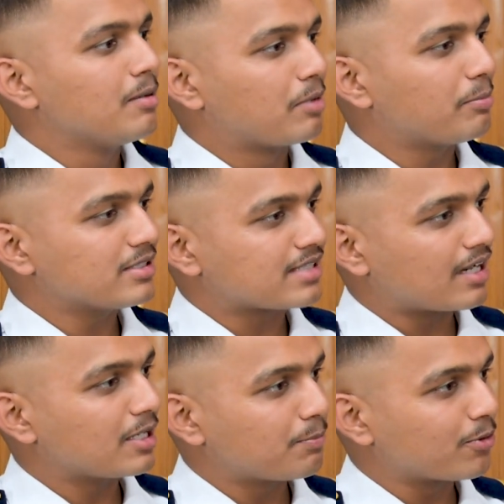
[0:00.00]
People
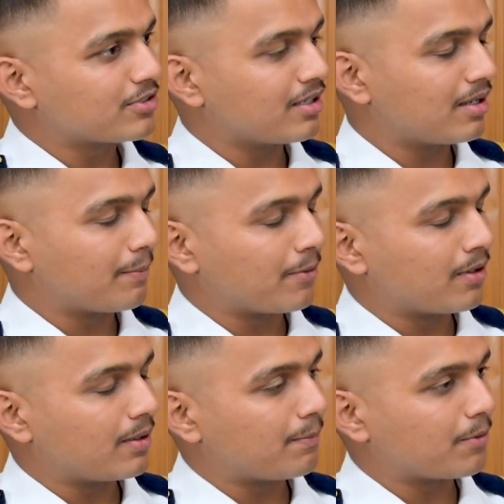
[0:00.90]
started
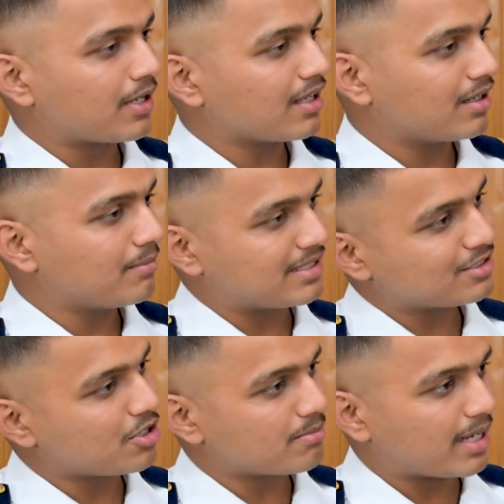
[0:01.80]
putting a
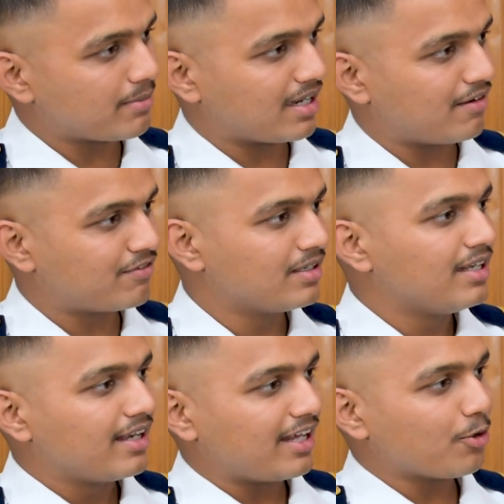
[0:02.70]
message on my behalf.
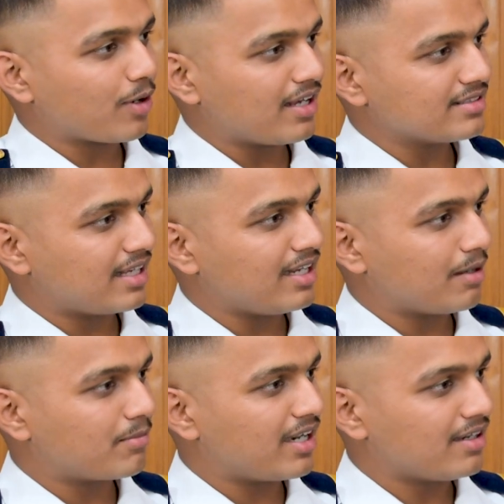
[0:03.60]
Hello guys, any
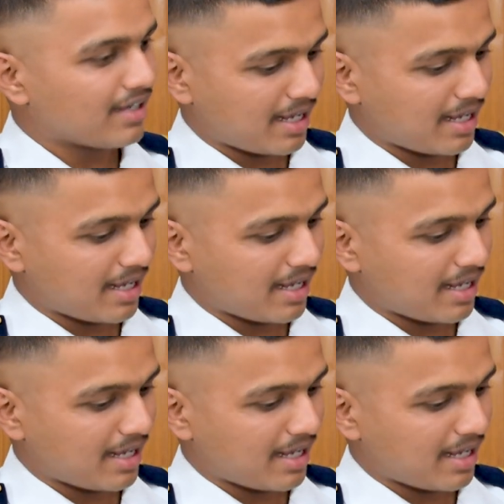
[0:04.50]
update?